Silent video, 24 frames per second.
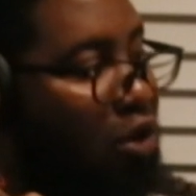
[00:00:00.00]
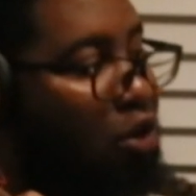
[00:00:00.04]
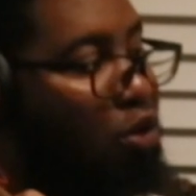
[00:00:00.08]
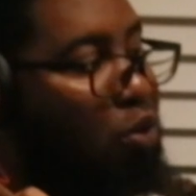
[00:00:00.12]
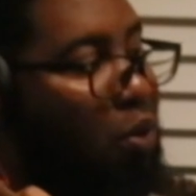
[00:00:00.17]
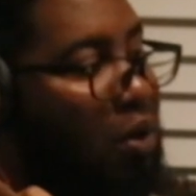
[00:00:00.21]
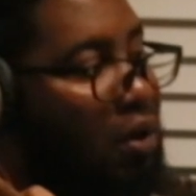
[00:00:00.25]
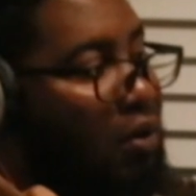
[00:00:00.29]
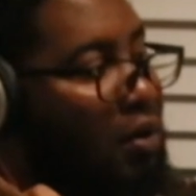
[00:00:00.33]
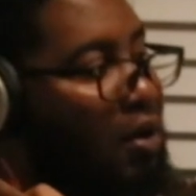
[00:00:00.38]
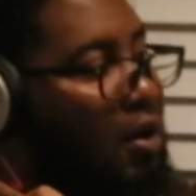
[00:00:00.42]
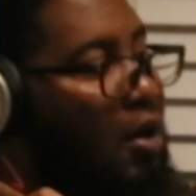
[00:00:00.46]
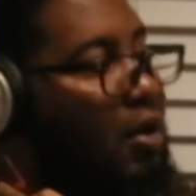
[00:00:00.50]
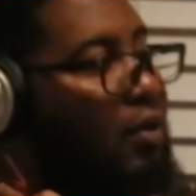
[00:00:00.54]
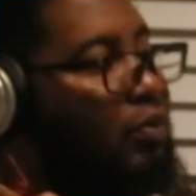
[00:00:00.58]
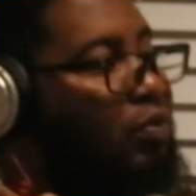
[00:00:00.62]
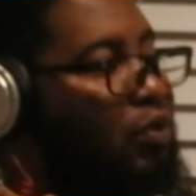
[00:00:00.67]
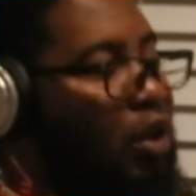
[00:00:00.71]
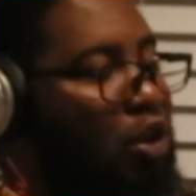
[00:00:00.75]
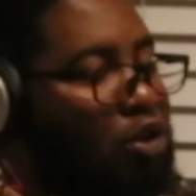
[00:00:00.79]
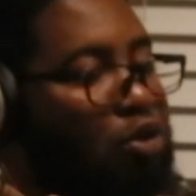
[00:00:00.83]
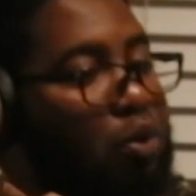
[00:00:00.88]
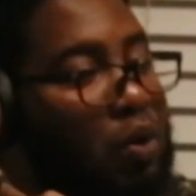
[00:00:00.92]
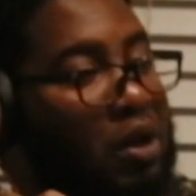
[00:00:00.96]
the
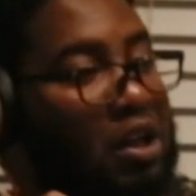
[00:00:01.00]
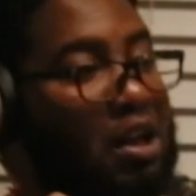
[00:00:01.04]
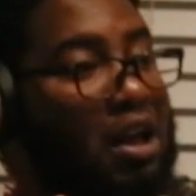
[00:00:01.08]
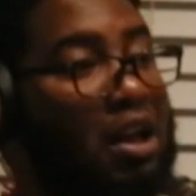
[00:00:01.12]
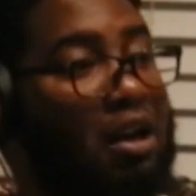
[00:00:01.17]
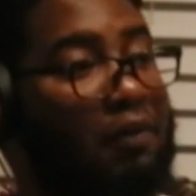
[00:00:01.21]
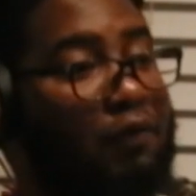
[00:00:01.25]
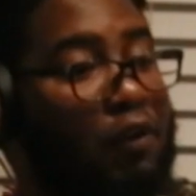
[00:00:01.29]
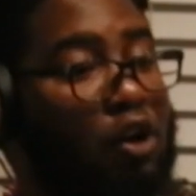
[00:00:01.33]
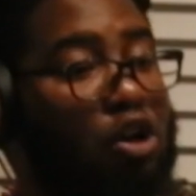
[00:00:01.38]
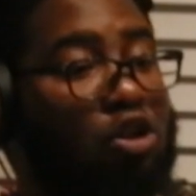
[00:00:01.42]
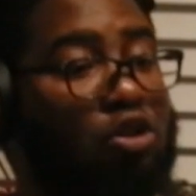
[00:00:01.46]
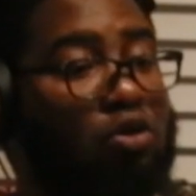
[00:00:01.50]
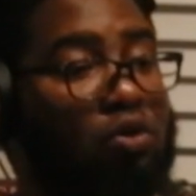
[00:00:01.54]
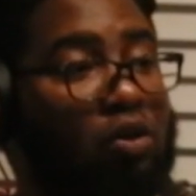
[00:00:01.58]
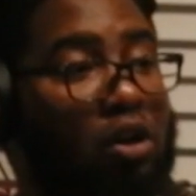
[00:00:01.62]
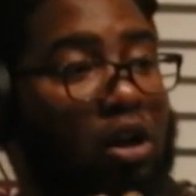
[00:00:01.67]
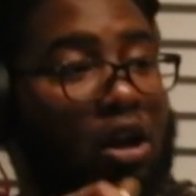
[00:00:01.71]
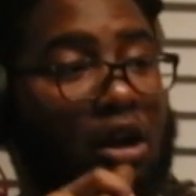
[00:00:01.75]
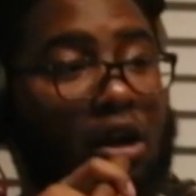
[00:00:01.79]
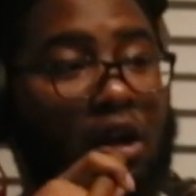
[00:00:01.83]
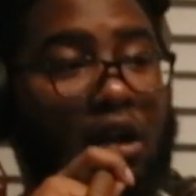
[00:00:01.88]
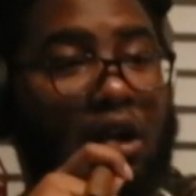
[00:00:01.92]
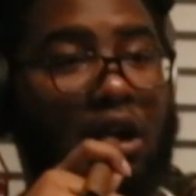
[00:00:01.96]
20th
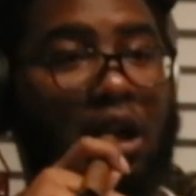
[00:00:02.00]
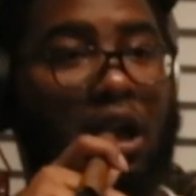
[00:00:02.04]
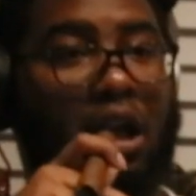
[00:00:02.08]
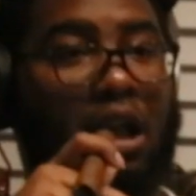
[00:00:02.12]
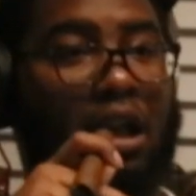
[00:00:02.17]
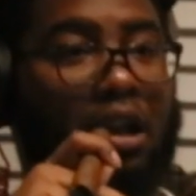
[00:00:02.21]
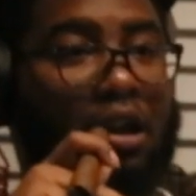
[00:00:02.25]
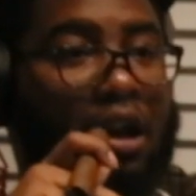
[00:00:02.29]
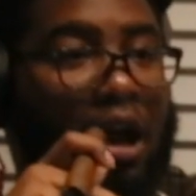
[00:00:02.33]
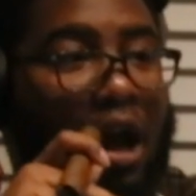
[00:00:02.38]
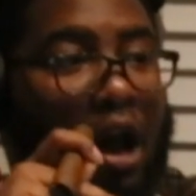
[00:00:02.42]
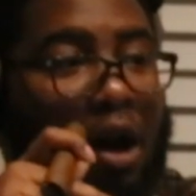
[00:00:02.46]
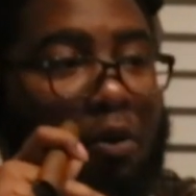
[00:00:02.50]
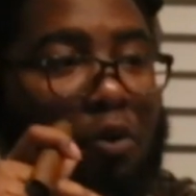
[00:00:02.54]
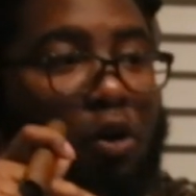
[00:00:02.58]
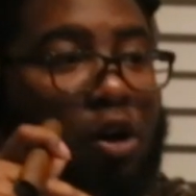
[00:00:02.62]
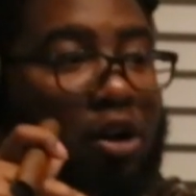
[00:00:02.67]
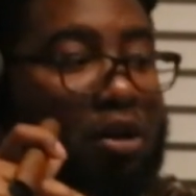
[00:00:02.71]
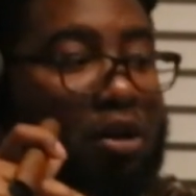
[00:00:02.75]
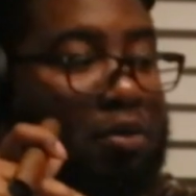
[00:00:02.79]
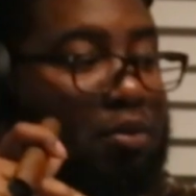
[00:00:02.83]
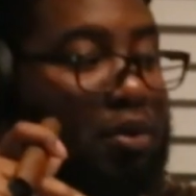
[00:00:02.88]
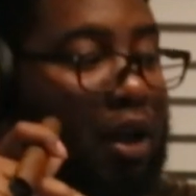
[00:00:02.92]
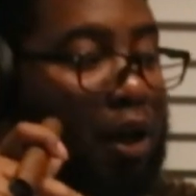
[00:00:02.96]
anniversary, and I wore
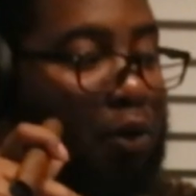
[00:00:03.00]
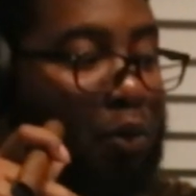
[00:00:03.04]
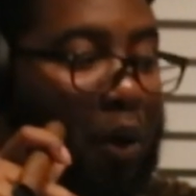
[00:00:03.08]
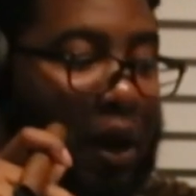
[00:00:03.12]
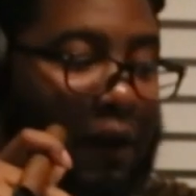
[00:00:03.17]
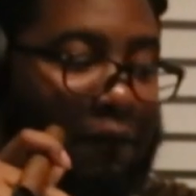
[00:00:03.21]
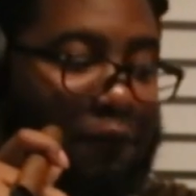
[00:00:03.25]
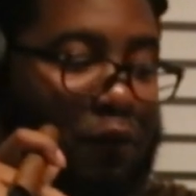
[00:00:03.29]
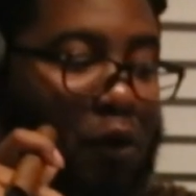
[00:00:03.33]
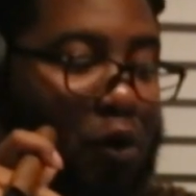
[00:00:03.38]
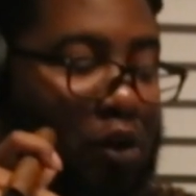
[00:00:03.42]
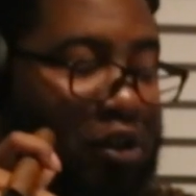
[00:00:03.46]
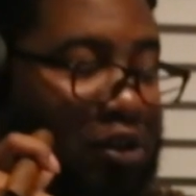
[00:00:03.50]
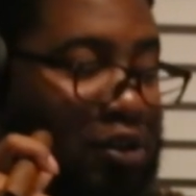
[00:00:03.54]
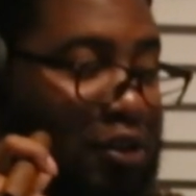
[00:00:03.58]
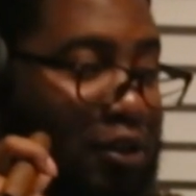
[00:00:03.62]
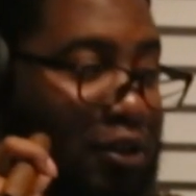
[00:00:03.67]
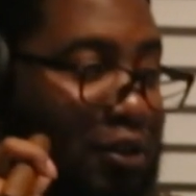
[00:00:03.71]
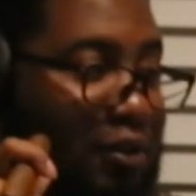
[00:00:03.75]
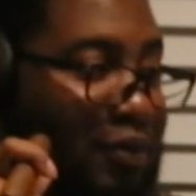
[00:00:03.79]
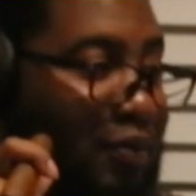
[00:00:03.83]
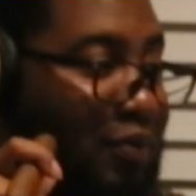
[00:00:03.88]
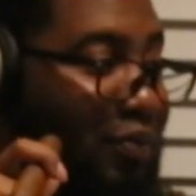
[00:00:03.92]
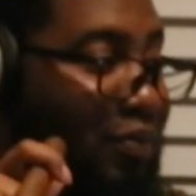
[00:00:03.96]
them like white forces.